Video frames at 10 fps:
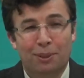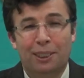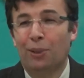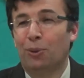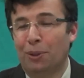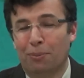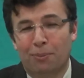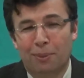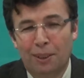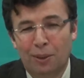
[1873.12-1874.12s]
said to him,
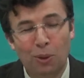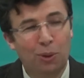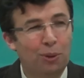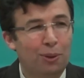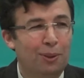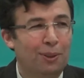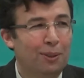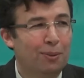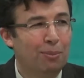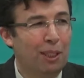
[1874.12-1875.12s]
look,
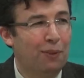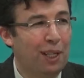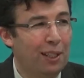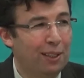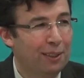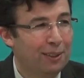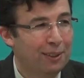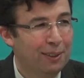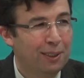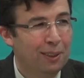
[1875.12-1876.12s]
my friend,
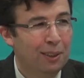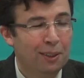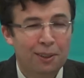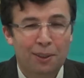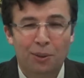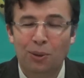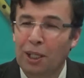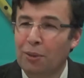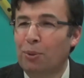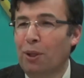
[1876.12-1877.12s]
you
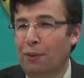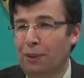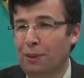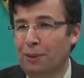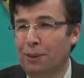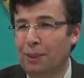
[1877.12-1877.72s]
are a prophet.